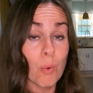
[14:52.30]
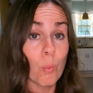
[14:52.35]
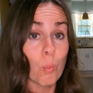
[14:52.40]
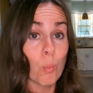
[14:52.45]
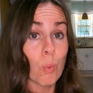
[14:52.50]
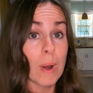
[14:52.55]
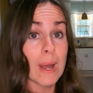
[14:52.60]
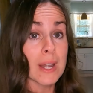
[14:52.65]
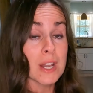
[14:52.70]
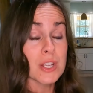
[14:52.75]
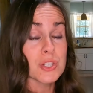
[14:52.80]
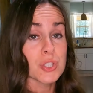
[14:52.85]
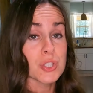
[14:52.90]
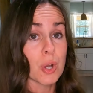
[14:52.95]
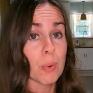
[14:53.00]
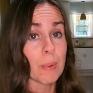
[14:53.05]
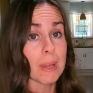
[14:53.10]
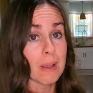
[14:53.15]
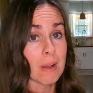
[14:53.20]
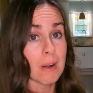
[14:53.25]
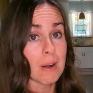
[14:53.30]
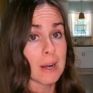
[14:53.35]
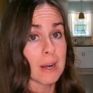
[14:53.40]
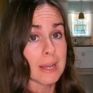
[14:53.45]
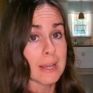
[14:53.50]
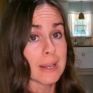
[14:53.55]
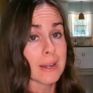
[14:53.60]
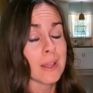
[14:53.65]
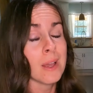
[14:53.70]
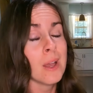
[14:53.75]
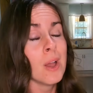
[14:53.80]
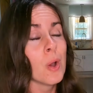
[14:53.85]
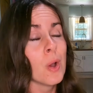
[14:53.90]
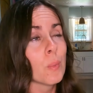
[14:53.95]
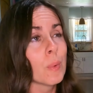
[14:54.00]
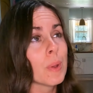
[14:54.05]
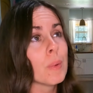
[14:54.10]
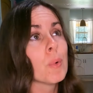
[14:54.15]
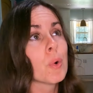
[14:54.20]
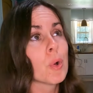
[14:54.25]
what is going on.
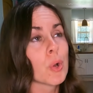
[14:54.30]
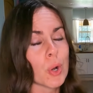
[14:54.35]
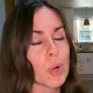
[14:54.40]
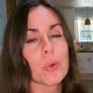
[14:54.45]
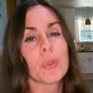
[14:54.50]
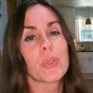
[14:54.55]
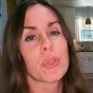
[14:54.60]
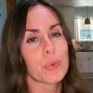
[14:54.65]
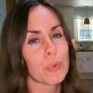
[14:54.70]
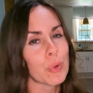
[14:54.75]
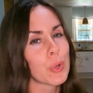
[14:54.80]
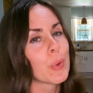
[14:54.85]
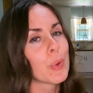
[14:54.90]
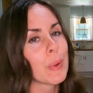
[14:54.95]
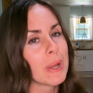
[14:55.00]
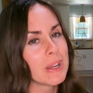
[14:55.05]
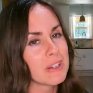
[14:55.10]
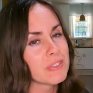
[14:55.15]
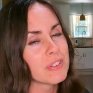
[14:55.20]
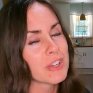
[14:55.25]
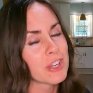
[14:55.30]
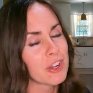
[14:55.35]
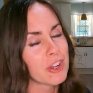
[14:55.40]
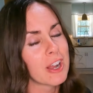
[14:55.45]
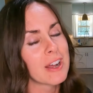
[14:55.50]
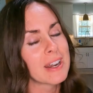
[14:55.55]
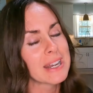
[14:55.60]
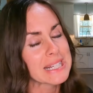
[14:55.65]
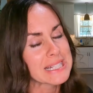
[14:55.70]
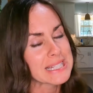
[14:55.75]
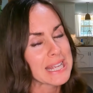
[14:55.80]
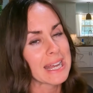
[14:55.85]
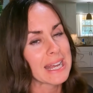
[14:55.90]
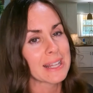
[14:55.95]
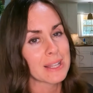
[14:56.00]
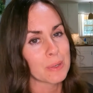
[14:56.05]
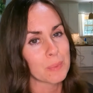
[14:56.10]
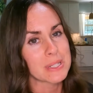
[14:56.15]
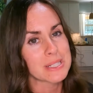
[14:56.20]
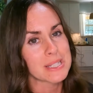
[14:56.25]
We will go through and figure out
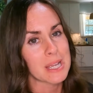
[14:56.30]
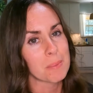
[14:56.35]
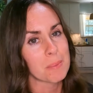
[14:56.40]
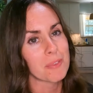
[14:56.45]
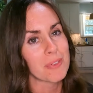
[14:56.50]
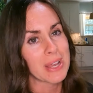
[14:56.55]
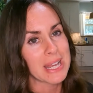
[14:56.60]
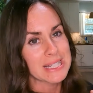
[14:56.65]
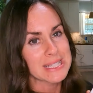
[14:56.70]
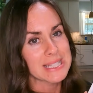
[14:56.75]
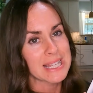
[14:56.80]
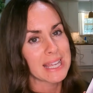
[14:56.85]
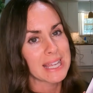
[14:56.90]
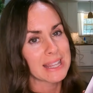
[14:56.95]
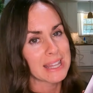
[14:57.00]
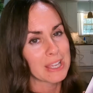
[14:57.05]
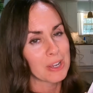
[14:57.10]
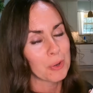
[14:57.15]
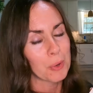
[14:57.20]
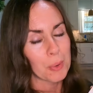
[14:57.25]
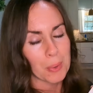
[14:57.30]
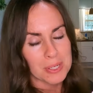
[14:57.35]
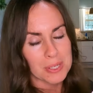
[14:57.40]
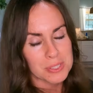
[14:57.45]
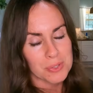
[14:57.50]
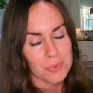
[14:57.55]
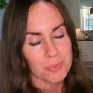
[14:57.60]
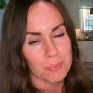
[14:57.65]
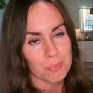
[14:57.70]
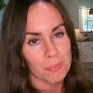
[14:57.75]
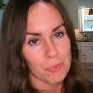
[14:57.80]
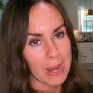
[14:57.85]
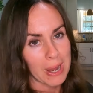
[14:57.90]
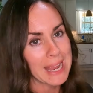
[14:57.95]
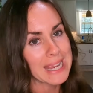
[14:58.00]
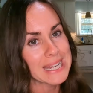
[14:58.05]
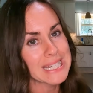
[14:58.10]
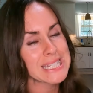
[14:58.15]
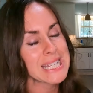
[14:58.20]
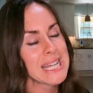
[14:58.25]
exactly what type of essay they are going to
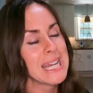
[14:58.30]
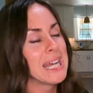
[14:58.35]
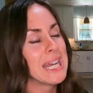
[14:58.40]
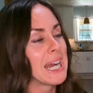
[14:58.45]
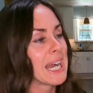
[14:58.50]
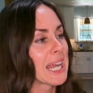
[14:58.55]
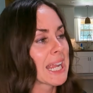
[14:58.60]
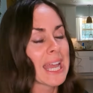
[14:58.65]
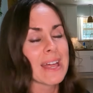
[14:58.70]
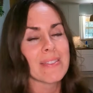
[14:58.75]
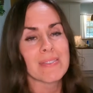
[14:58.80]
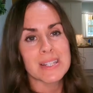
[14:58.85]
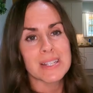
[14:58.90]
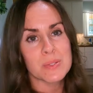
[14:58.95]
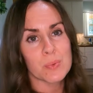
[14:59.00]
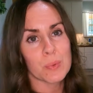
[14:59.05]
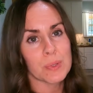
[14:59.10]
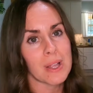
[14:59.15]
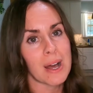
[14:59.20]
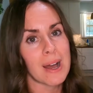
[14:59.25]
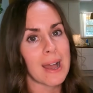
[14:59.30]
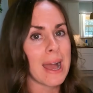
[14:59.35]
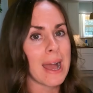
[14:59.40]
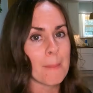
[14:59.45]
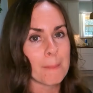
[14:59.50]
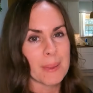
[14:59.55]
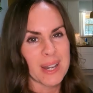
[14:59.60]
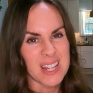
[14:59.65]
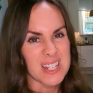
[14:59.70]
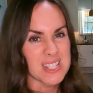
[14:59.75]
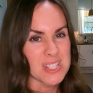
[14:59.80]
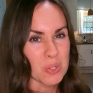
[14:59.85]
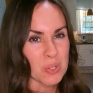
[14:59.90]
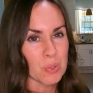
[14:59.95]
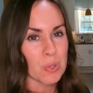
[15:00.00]
write. Again, this will not happen until